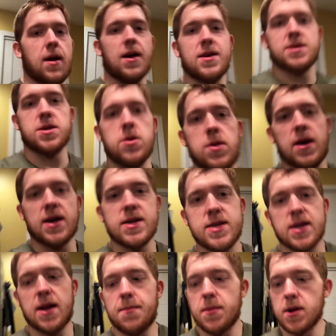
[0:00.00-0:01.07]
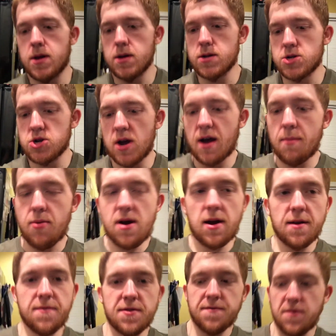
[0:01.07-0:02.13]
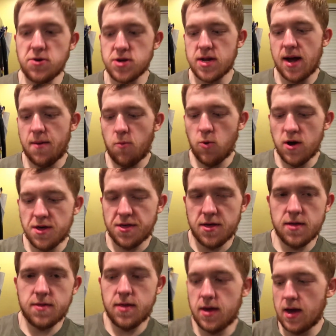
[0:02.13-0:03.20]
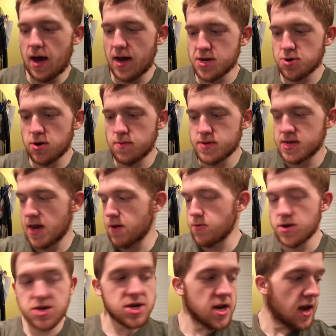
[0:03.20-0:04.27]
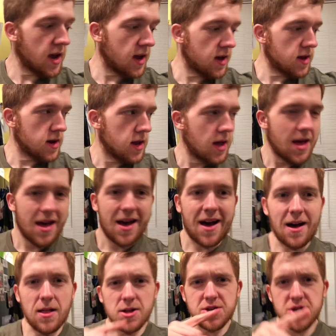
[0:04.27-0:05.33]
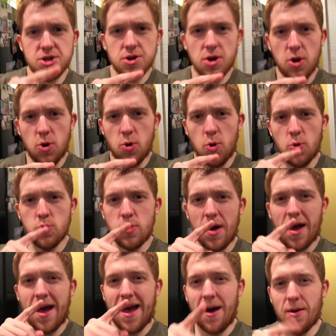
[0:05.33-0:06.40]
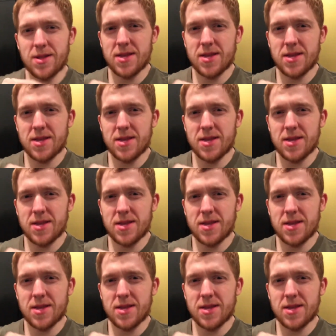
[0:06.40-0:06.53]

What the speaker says: guys, so like I said, I'm going to try a brownie for the first time with the ice cream sandwich, and I'll let you know how it